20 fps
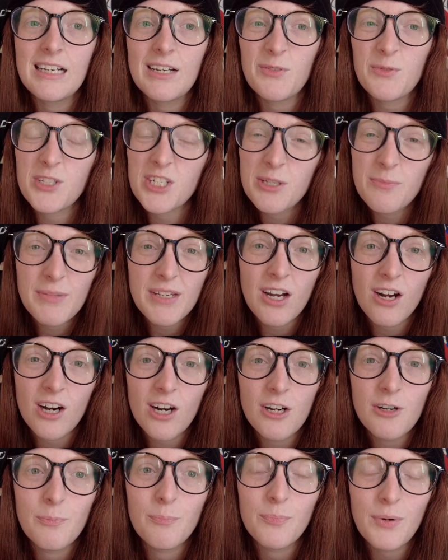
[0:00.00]
which can be
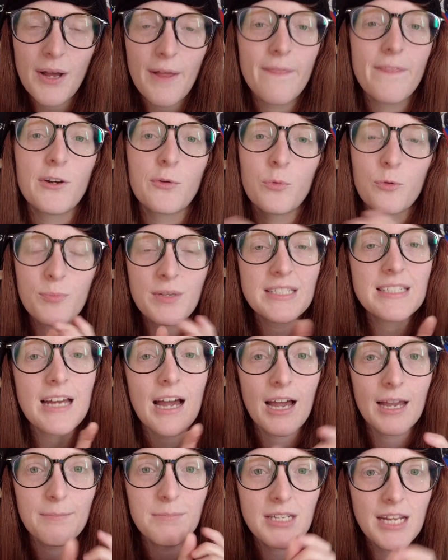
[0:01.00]
hard, but there will be
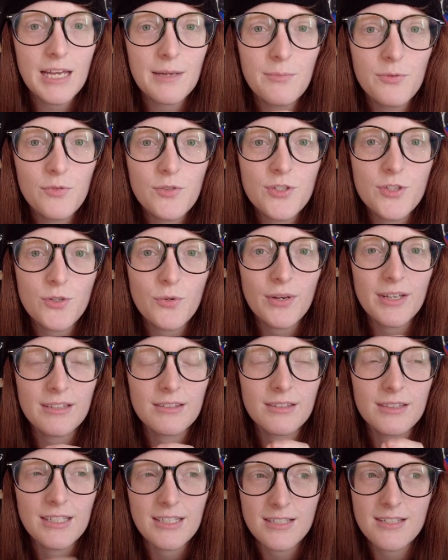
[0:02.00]
timetables, so
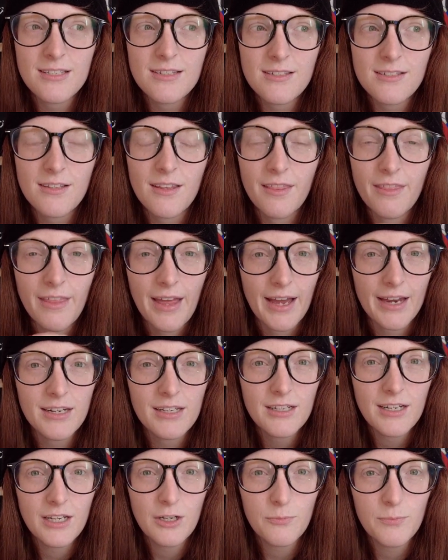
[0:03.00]
at least that
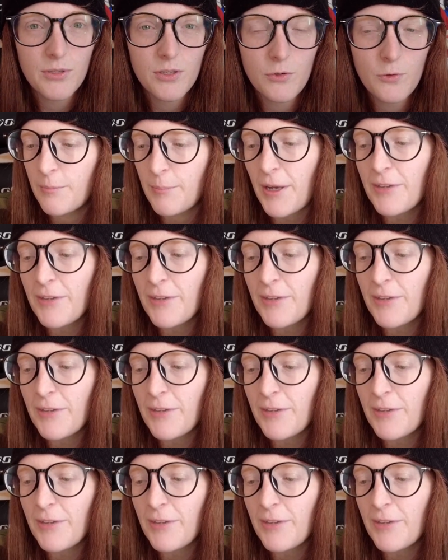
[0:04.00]
can help you.